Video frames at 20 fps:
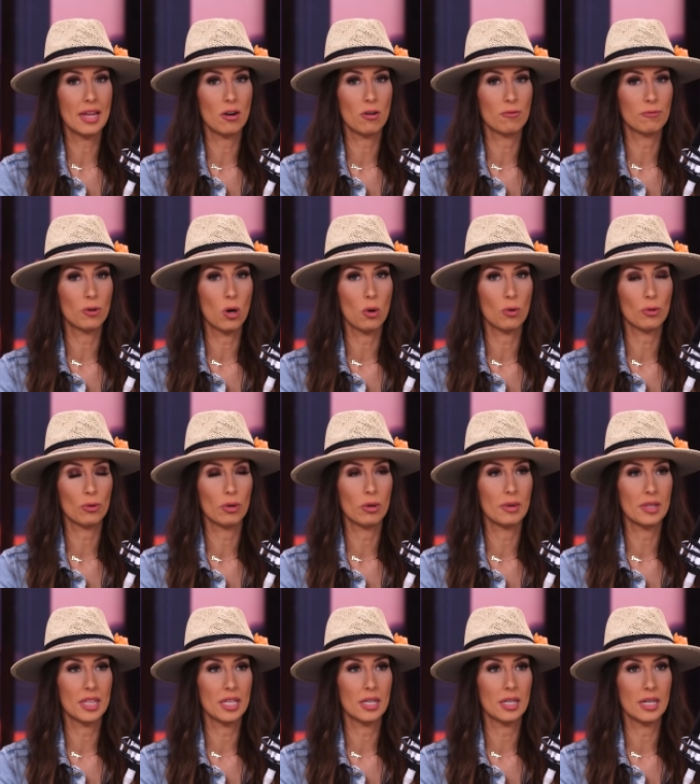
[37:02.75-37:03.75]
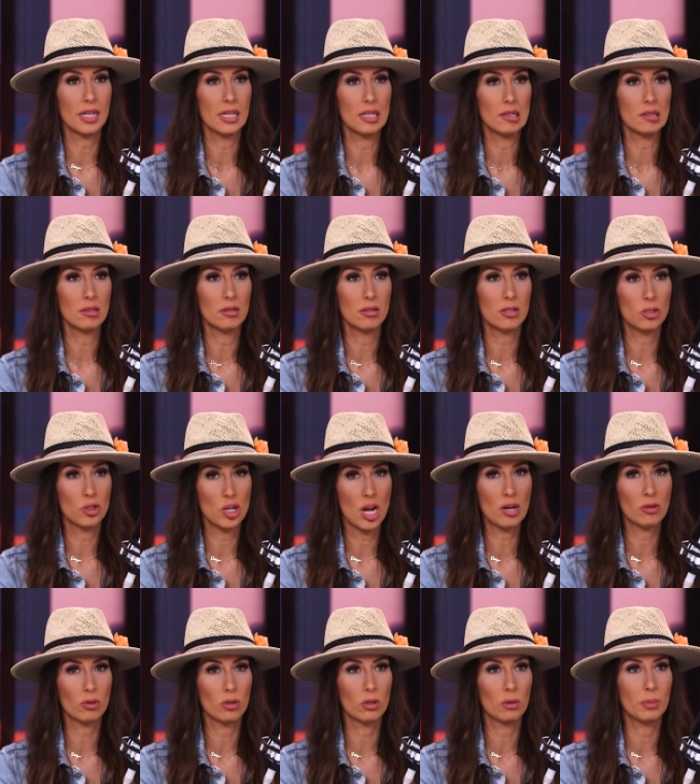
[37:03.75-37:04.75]
don't go through with it in the
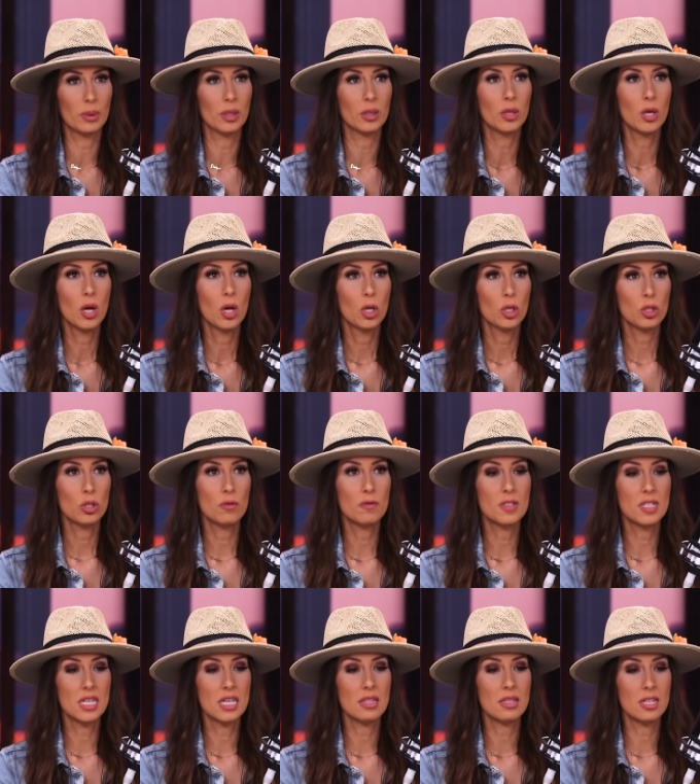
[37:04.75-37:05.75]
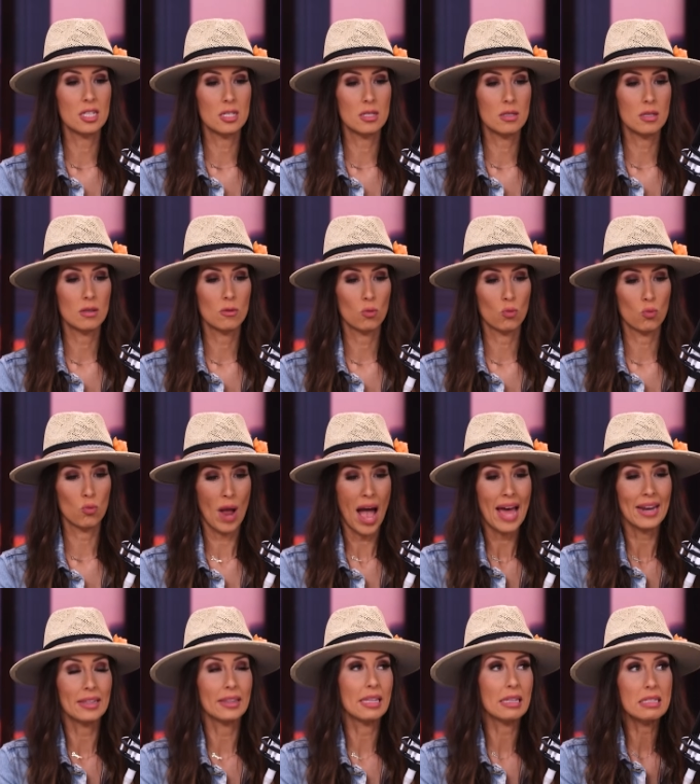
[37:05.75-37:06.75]
general, but you've seen these
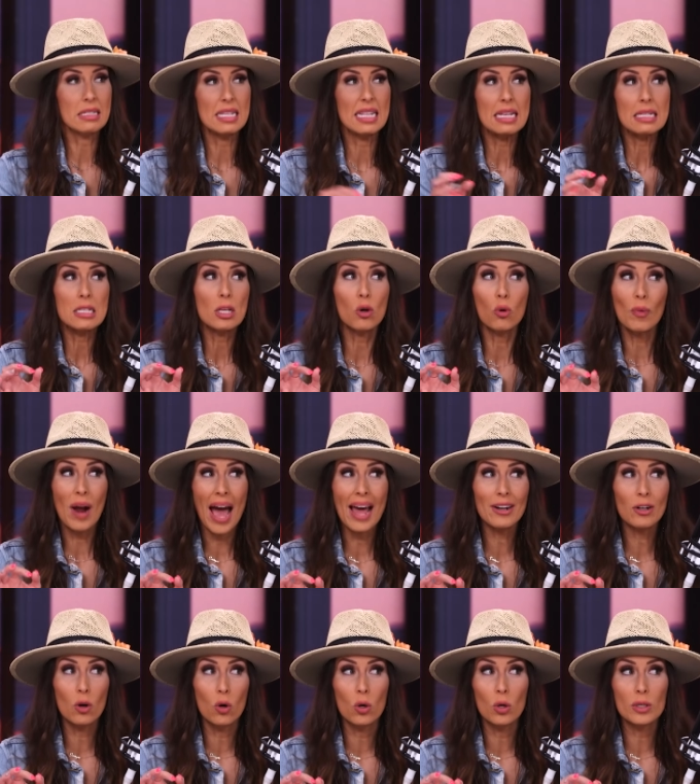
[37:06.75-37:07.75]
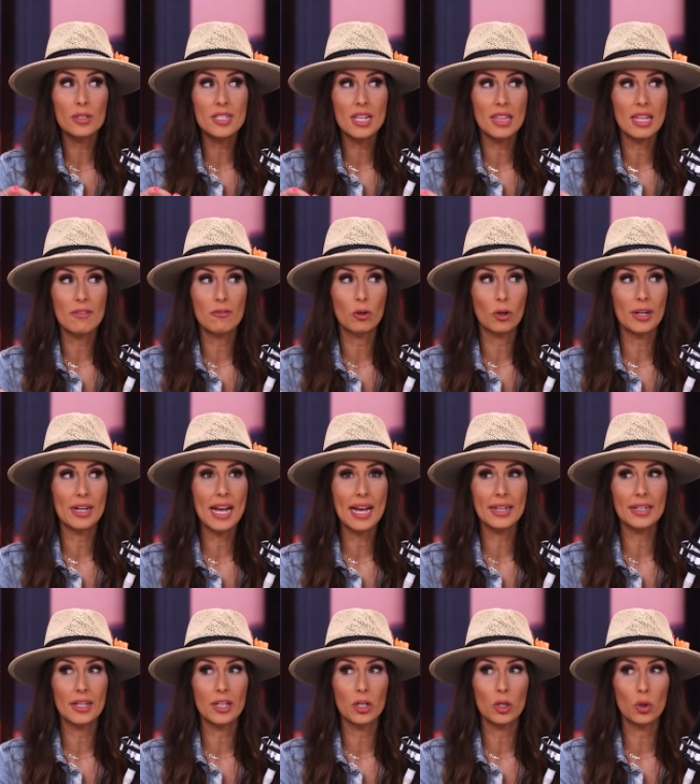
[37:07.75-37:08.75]
little radicals that they've
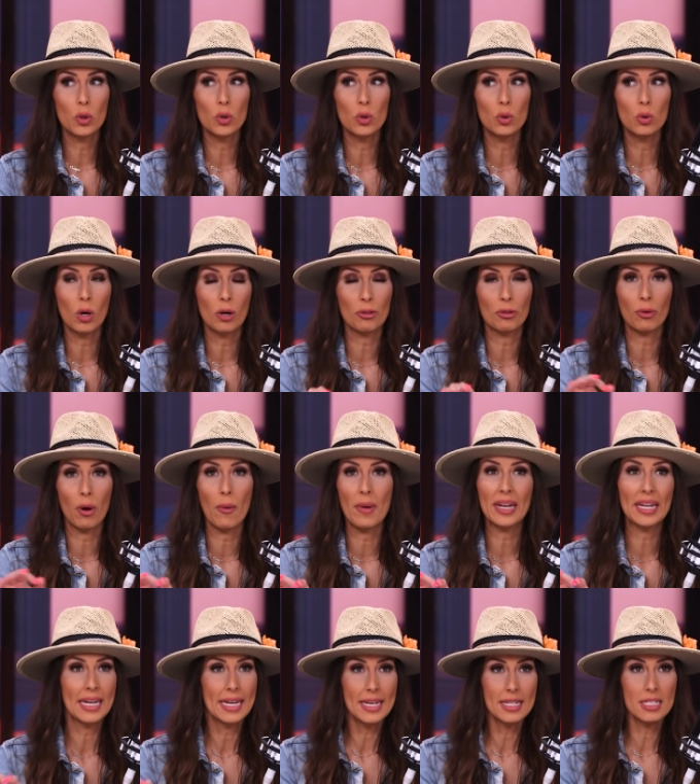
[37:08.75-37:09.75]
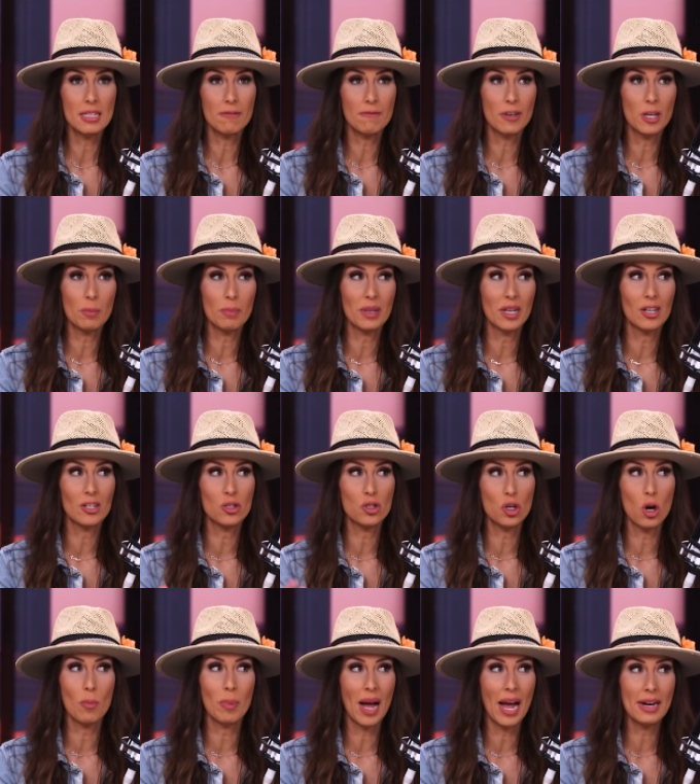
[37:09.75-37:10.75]
created who are throwing a hissy fit because
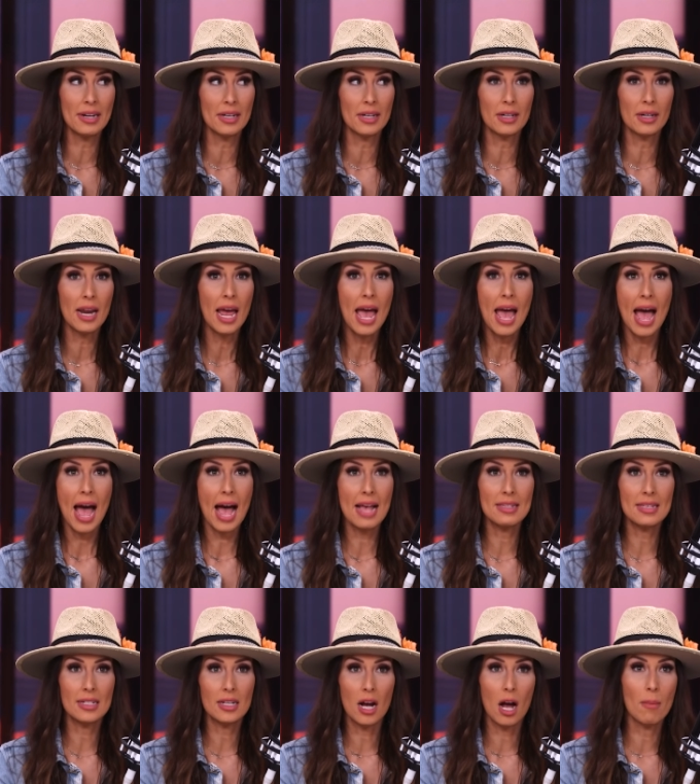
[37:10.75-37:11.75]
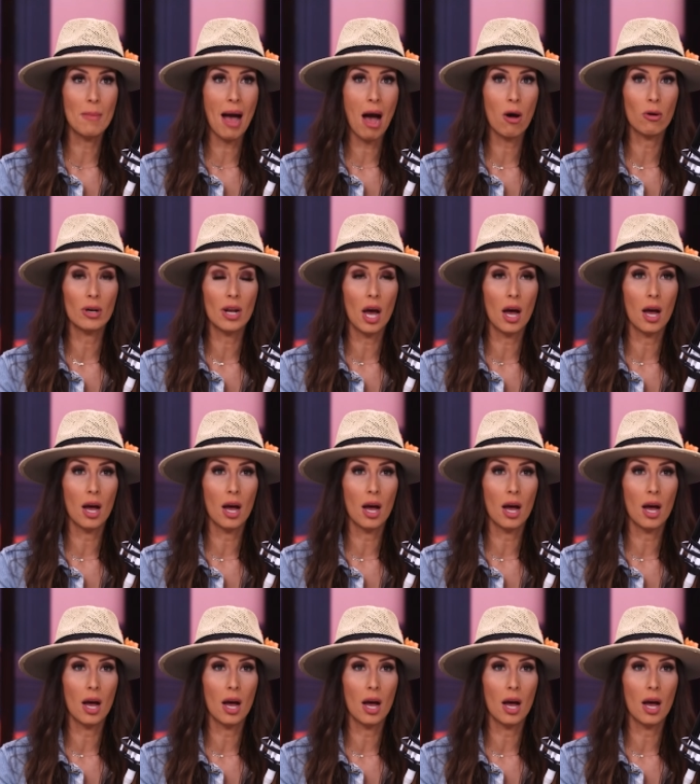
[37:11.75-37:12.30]
Joe Biden hasn't come out